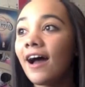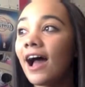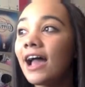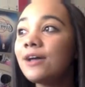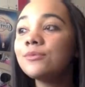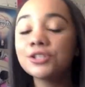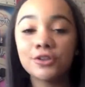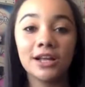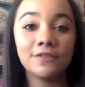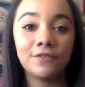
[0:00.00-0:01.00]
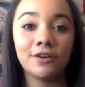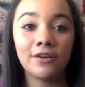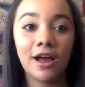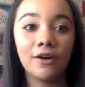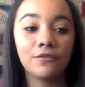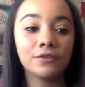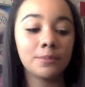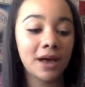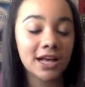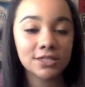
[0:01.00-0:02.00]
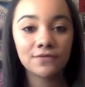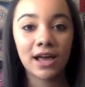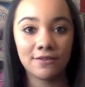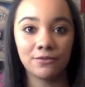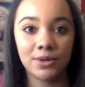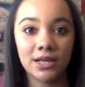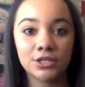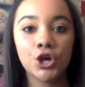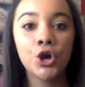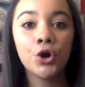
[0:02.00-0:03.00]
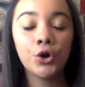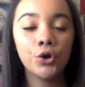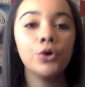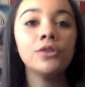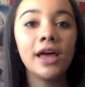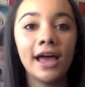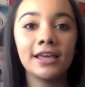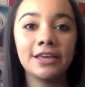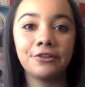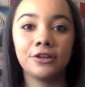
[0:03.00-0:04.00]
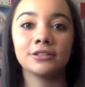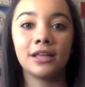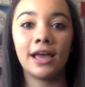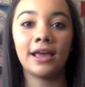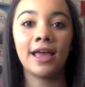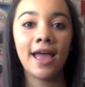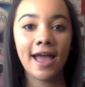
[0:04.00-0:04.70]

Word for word: I was trying to figure out for the past 5 weeks who the heck he looked like.